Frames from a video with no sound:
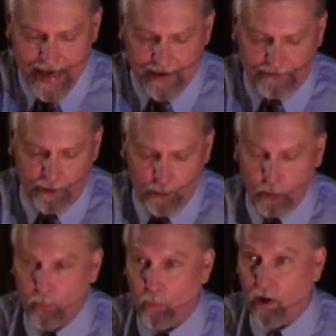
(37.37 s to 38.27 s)
If
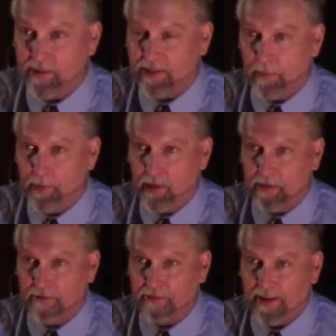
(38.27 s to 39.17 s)
you wanted to
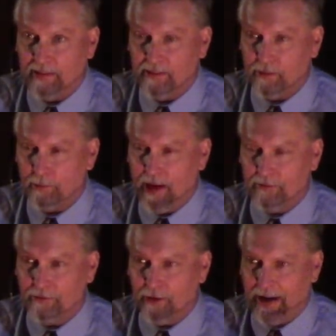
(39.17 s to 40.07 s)
build a fence
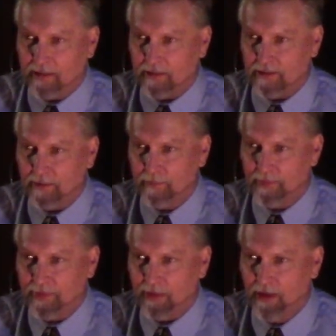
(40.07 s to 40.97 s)
around France,
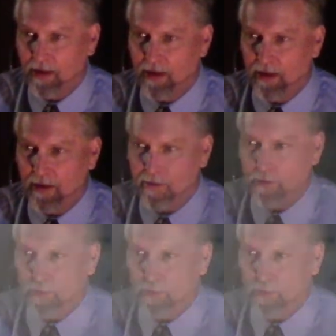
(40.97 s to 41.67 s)
you